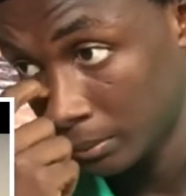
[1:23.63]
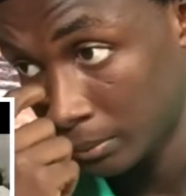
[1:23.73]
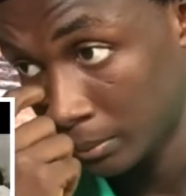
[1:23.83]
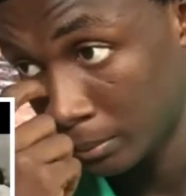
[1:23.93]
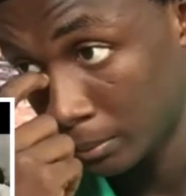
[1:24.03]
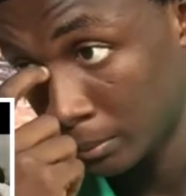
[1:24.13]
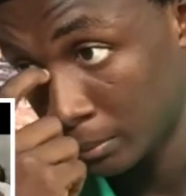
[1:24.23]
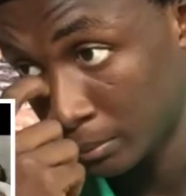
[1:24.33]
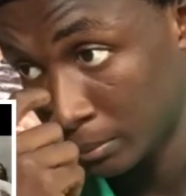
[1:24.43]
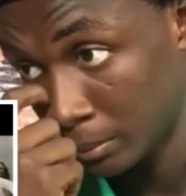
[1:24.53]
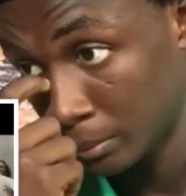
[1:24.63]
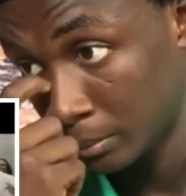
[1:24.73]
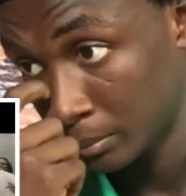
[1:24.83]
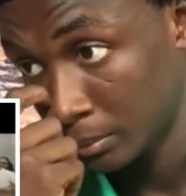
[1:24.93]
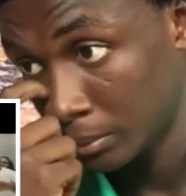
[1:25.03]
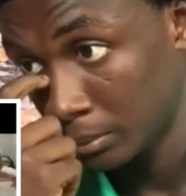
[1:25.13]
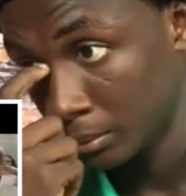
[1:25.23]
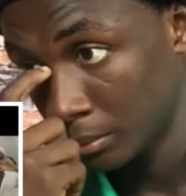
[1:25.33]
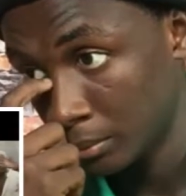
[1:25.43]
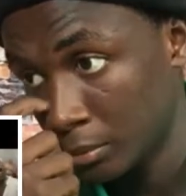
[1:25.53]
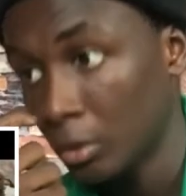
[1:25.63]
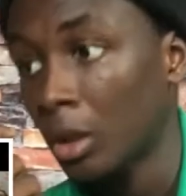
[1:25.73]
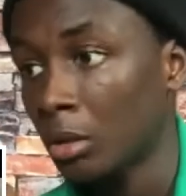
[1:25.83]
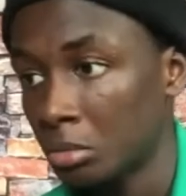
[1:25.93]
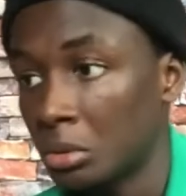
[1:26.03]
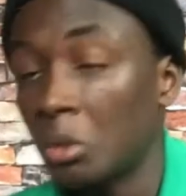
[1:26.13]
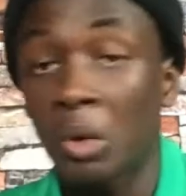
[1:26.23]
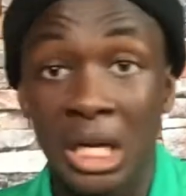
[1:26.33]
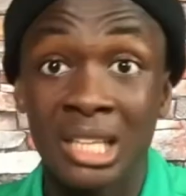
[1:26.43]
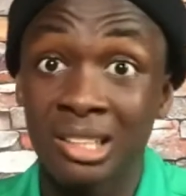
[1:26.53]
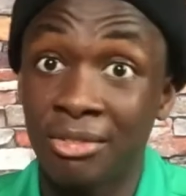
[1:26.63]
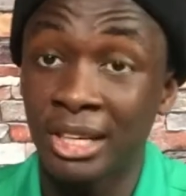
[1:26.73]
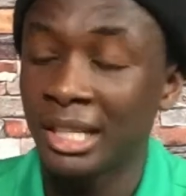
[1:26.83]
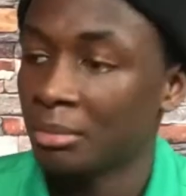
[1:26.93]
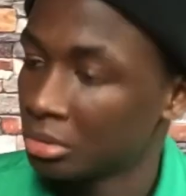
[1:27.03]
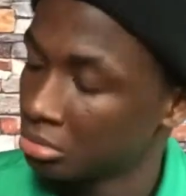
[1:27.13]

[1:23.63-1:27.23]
Okay, wow, the Wakanda vibe.